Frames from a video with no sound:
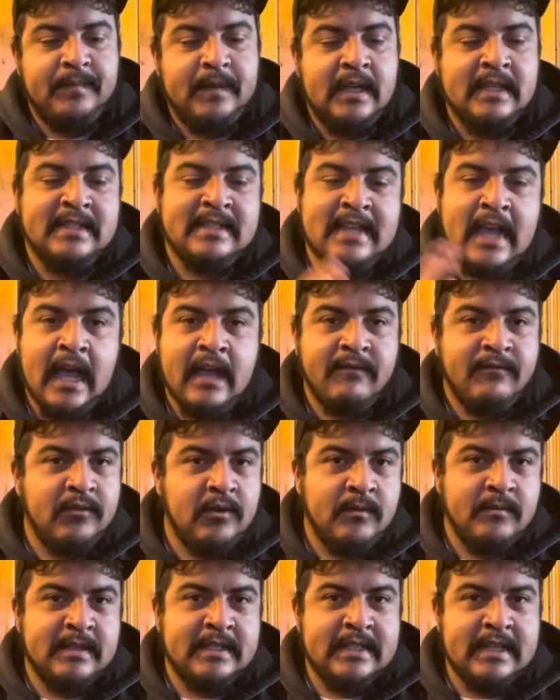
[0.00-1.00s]
aside
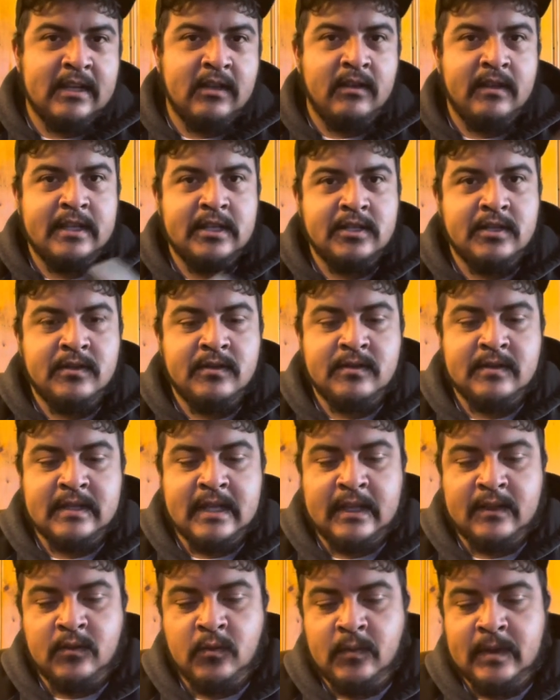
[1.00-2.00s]
from single issues
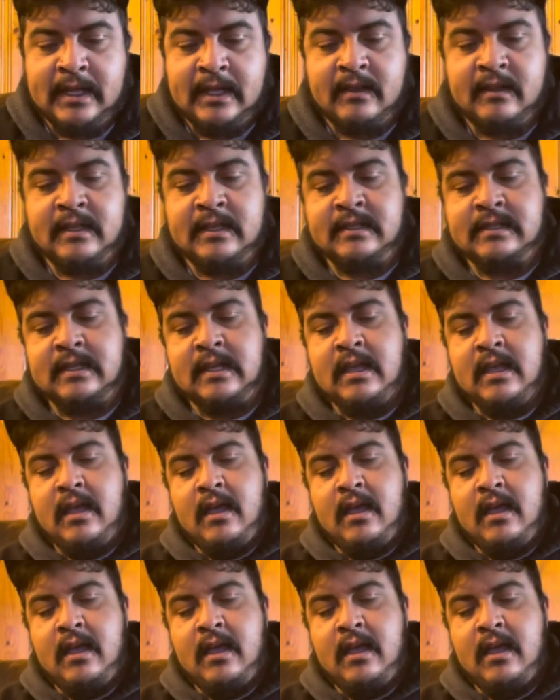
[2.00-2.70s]
like the weeklies,